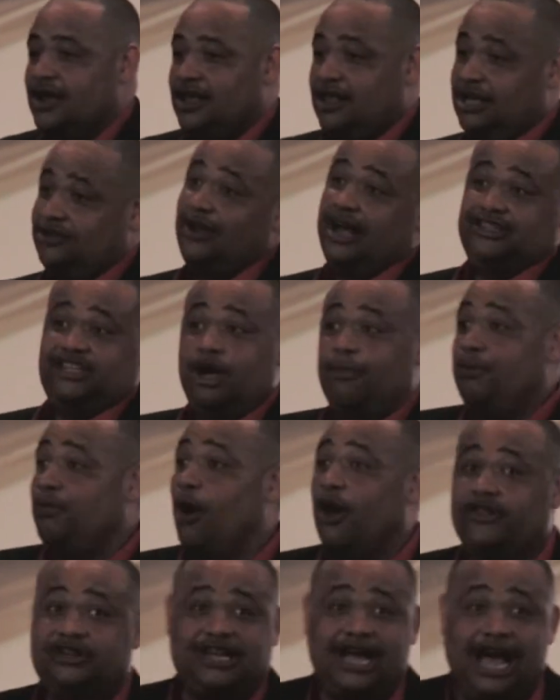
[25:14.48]
That's why I tell
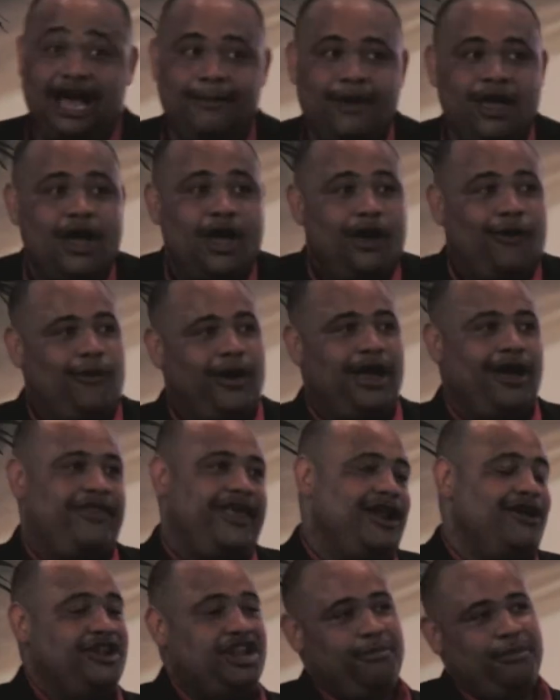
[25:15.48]
people all the time, well,
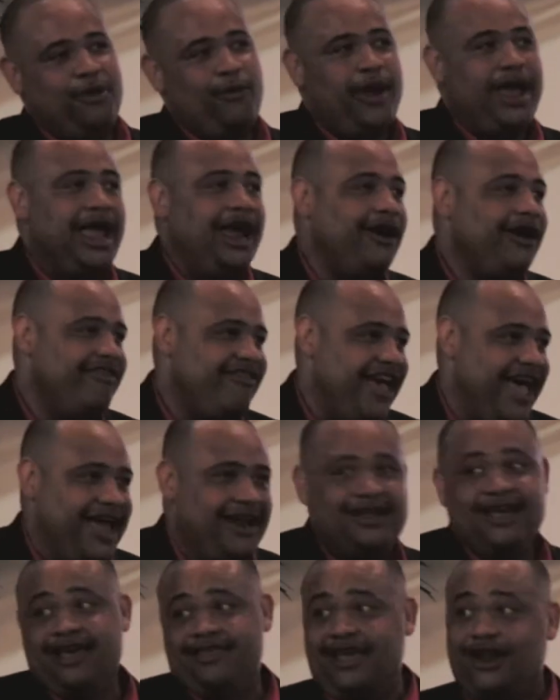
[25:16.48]
they don't need to be wearing
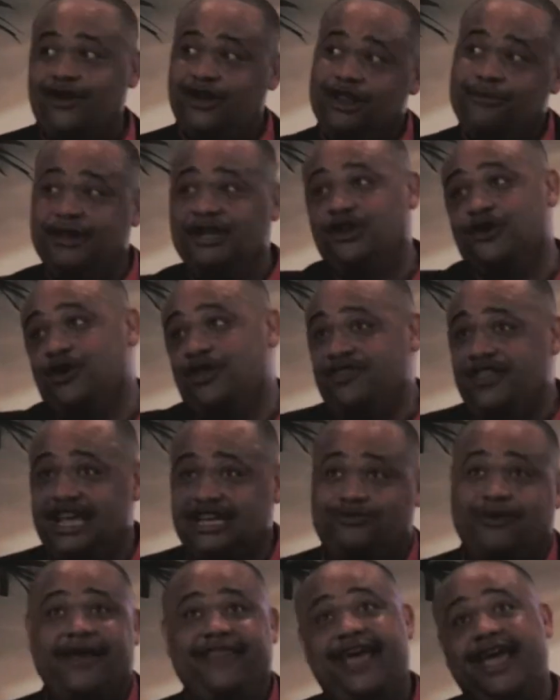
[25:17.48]
that. They don't need to be doing
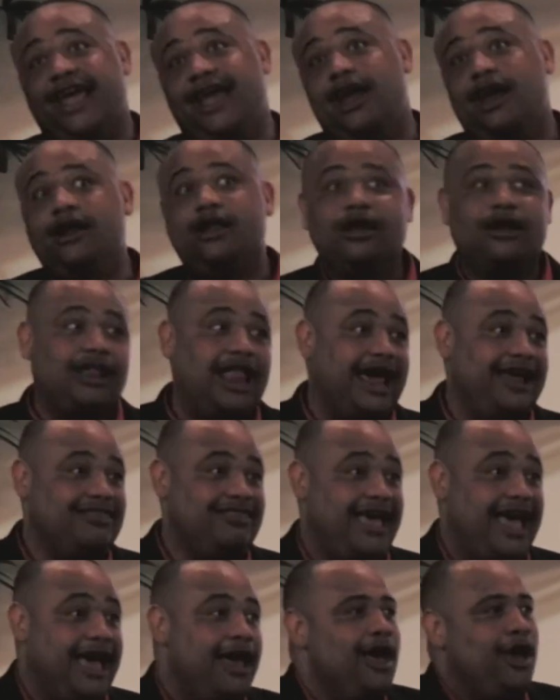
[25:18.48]
this. Why their hair look like
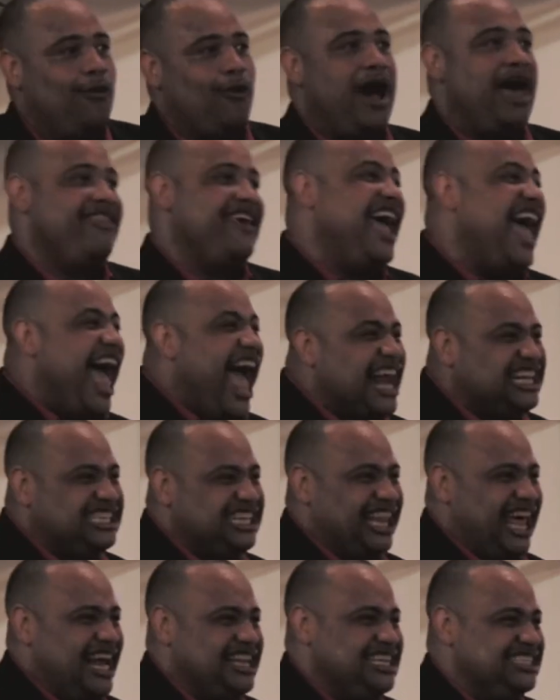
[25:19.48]
that? Why are they
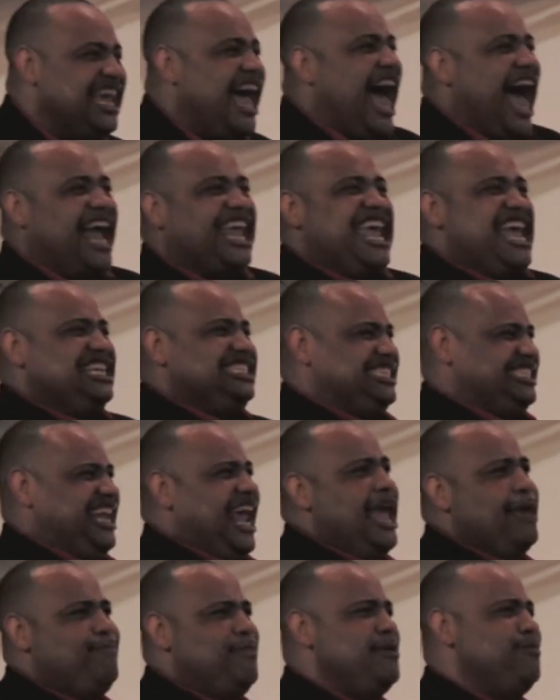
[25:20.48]
acting like this? I can't
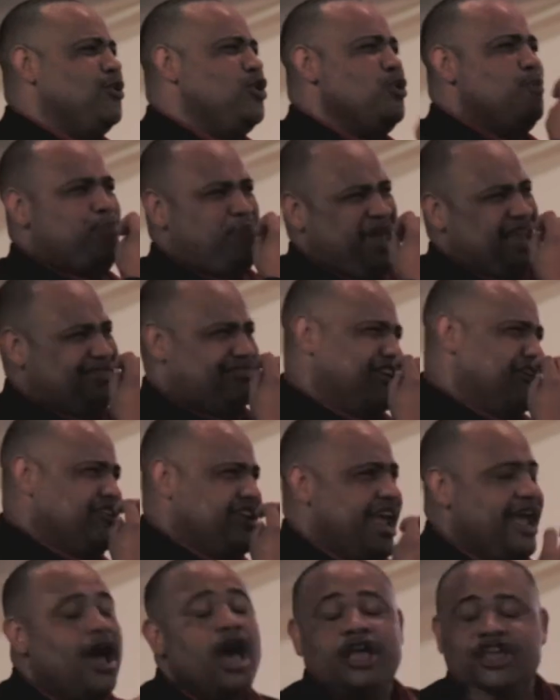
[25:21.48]
stand people who pick their
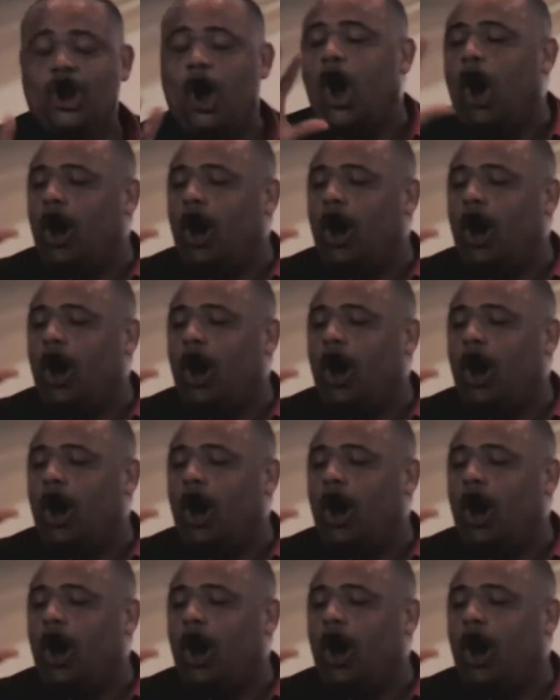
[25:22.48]
nails. You know,